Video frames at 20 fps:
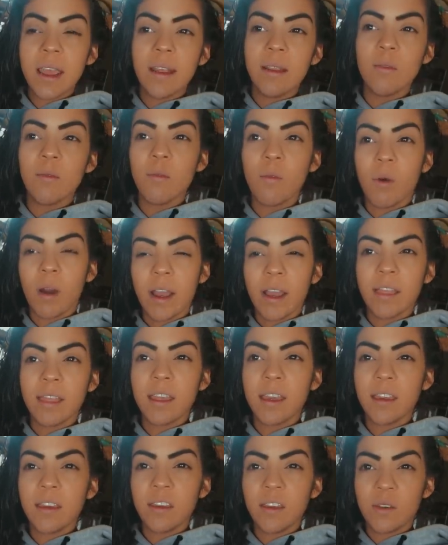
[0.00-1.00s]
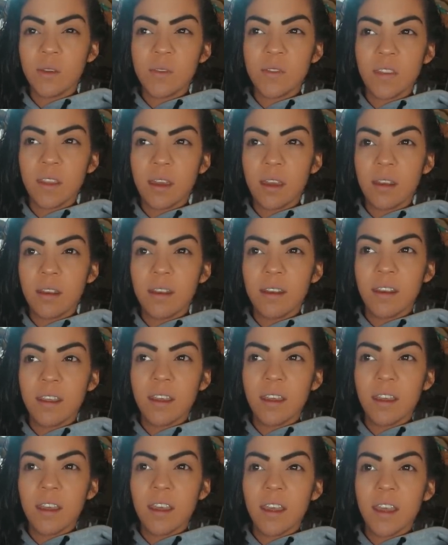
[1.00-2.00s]
and why they use it.
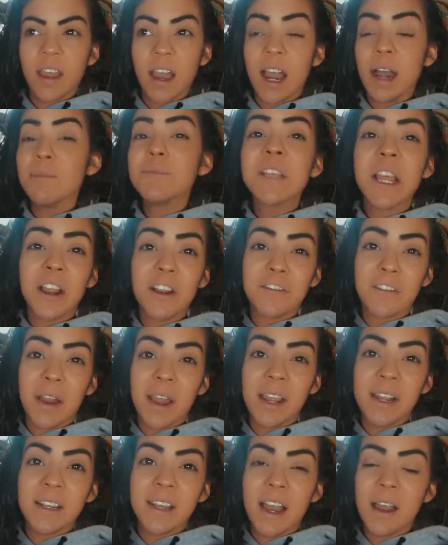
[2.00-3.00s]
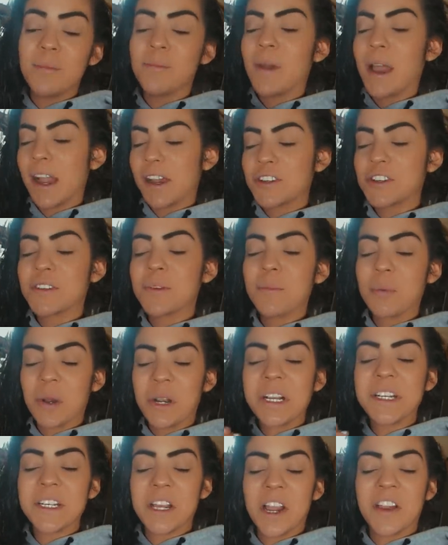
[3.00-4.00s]
I'm terrified. I'm actually
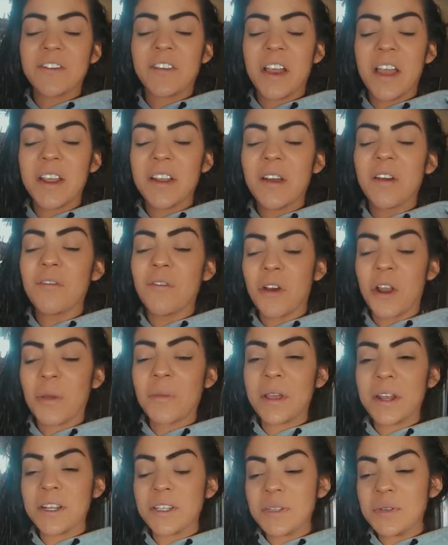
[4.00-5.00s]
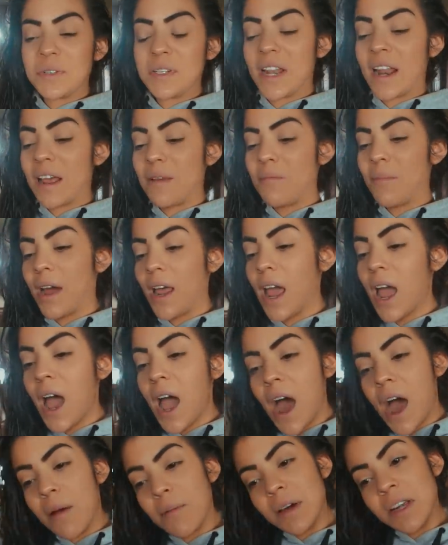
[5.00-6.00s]
pretty terrified of what I'm gonna do today, but
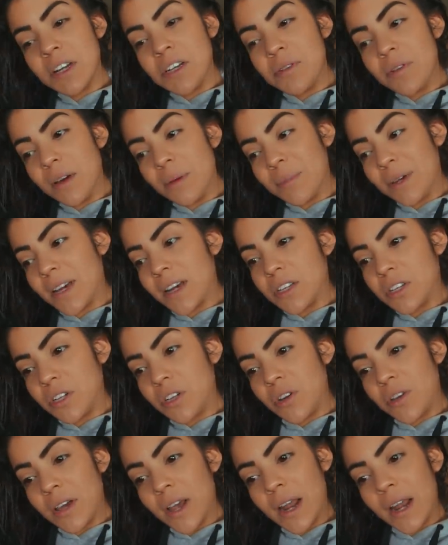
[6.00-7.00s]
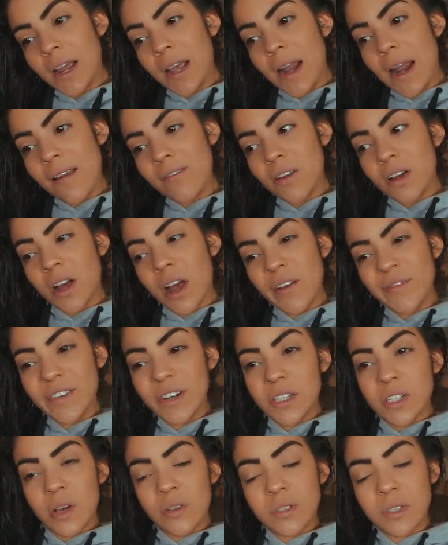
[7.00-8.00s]
I'm gonna do it because, you know, you gotta get out of your
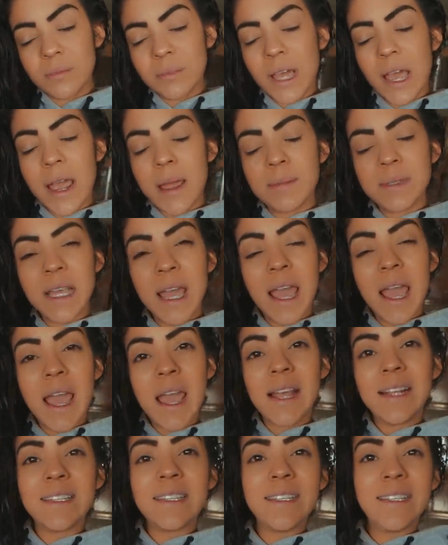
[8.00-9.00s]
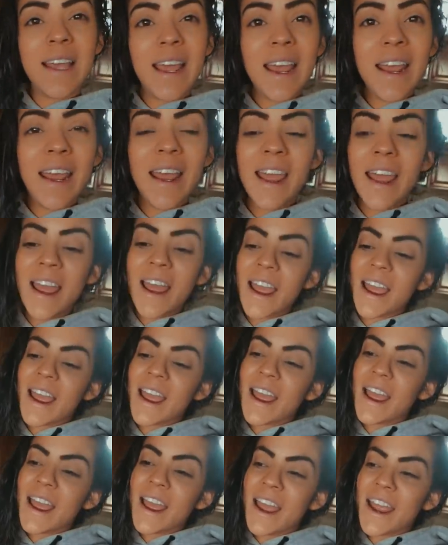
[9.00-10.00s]
comfort zone sometimes, and today
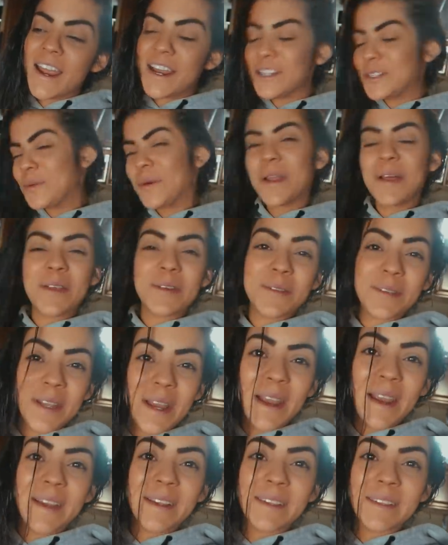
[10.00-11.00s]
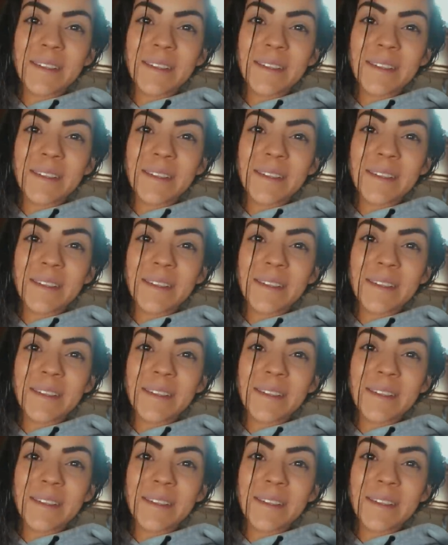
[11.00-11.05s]
is one of those days.